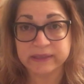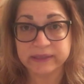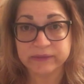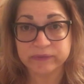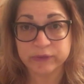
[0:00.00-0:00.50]

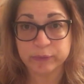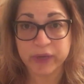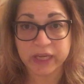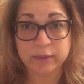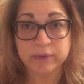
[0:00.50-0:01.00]
if the
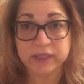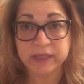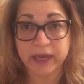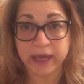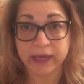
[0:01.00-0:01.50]

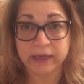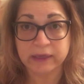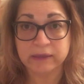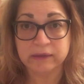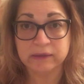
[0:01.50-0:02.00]
baby
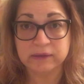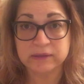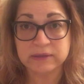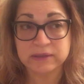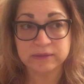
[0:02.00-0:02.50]
had
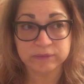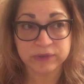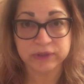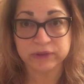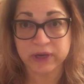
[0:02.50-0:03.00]

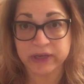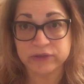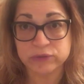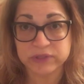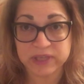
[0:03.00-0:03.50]
severe
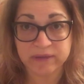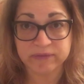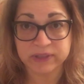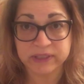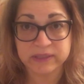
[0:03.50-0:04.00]

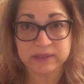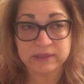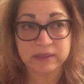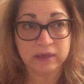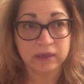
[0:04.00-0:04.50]

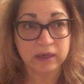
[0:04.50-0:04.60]
hydrocephalus,